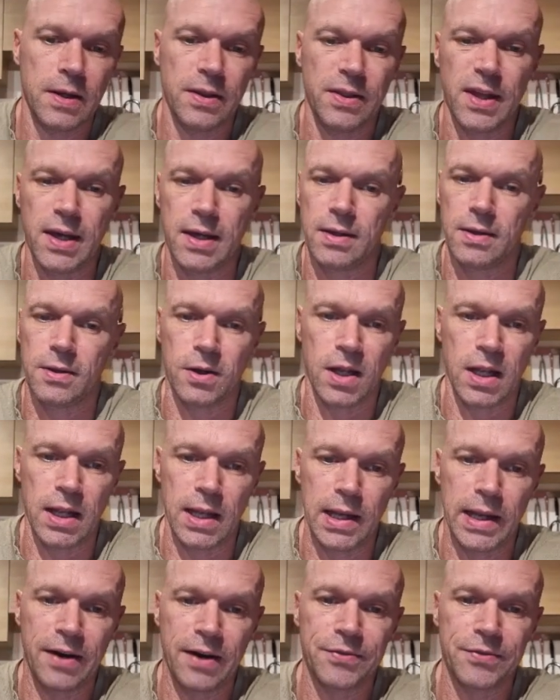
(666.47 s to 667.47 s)
then
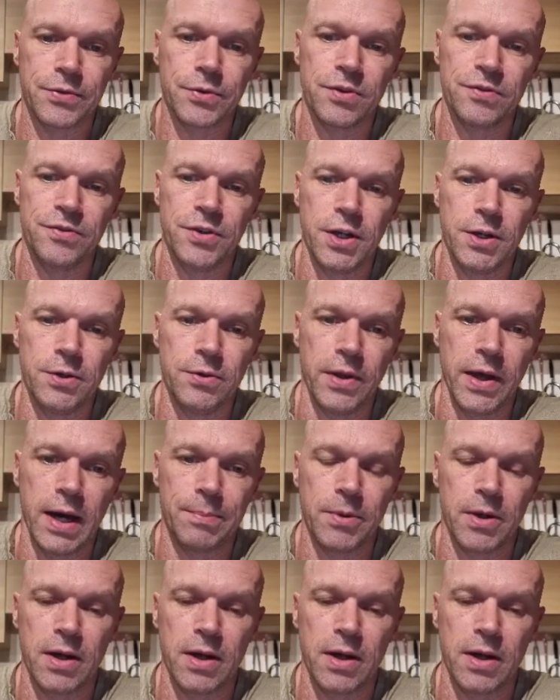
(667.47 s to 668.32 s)
I'll have to review that.